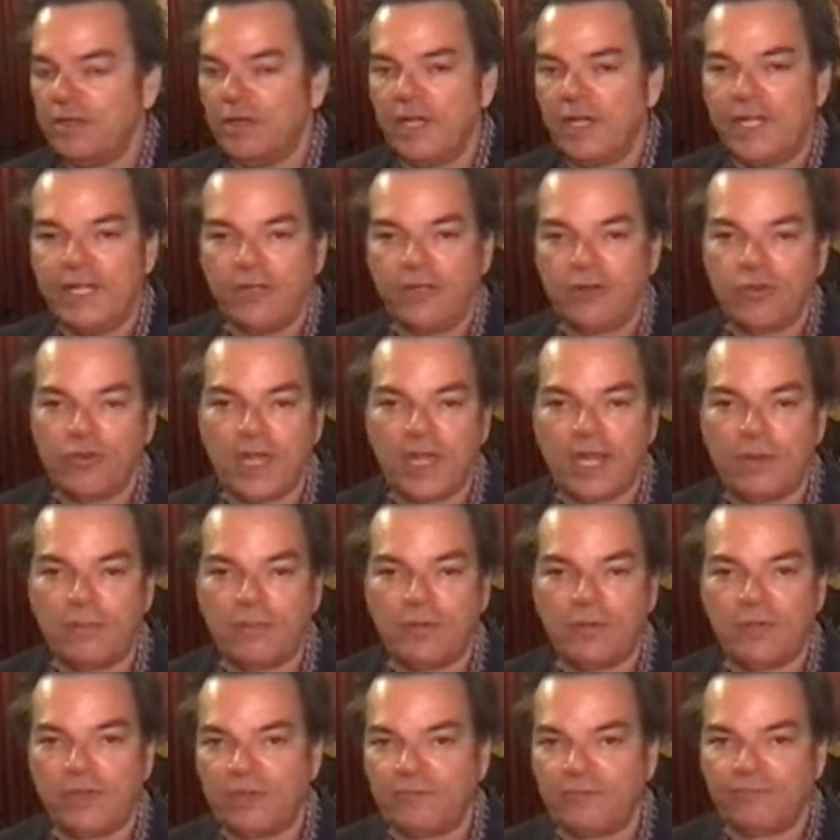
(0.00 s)
an
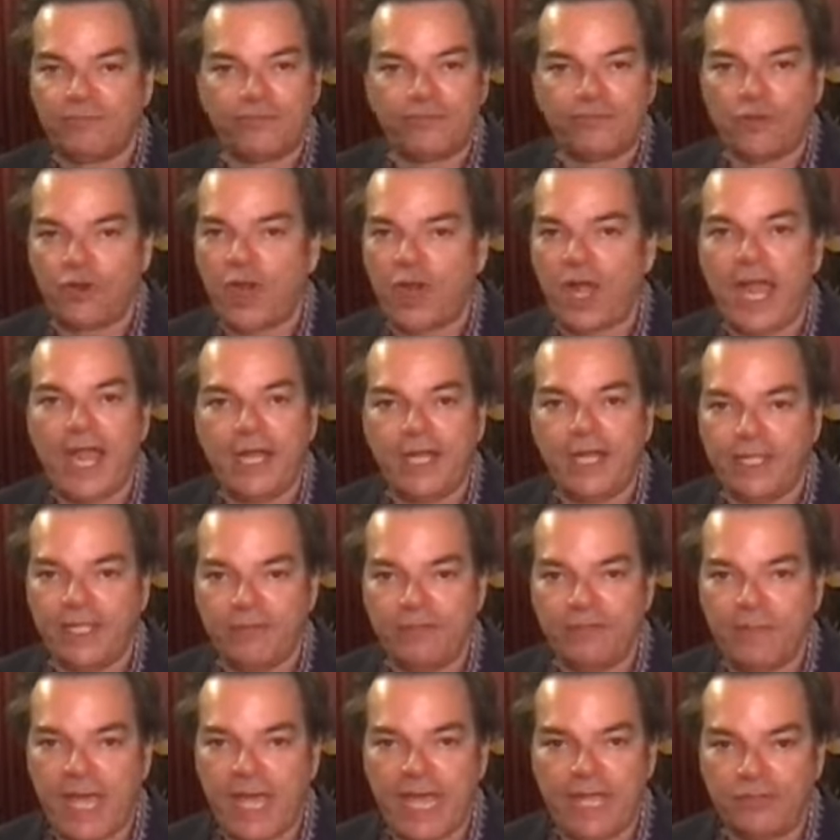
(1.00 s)
incredible variety
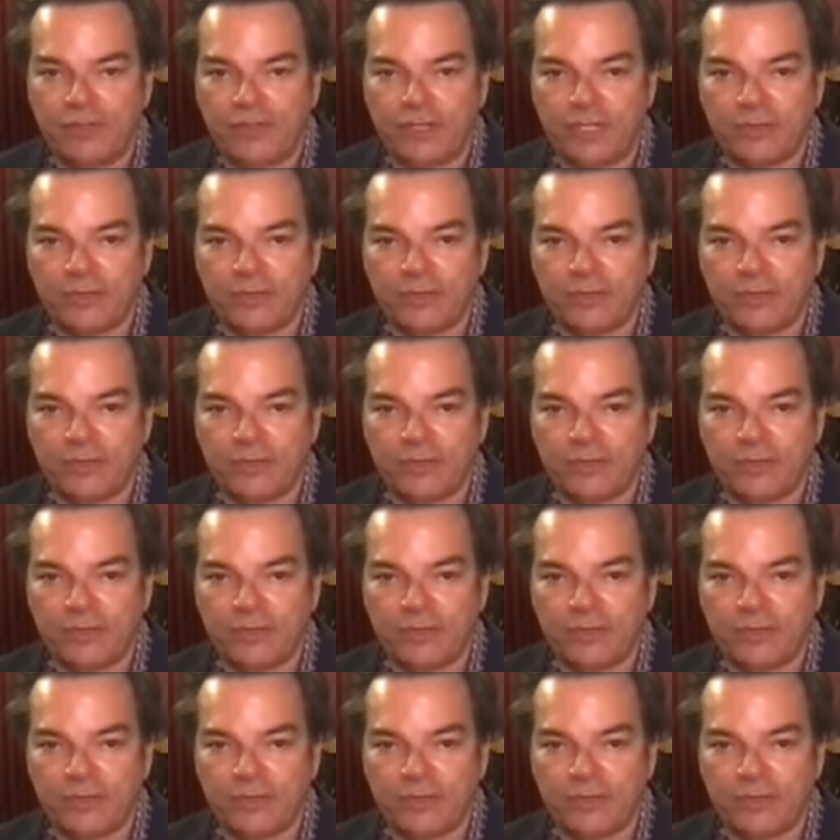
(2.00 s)
of magic.